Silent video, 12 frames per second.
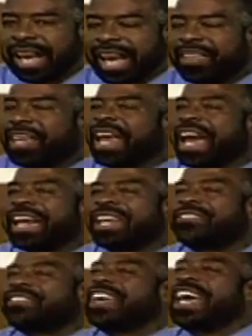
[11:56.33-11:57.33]
and they had
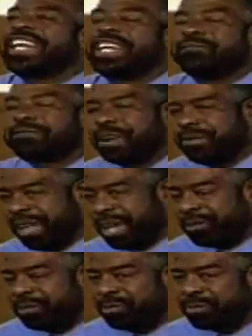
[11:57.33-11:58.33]
it taken from
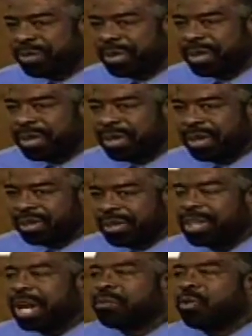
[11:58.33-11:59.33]
them.
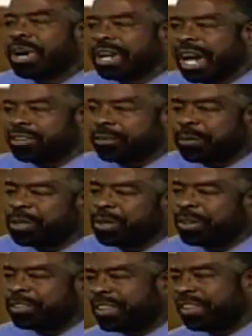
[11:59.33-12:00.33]
The #1
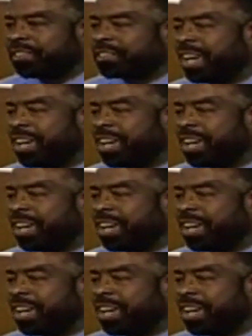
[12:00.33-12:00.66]
entrepreneurs in this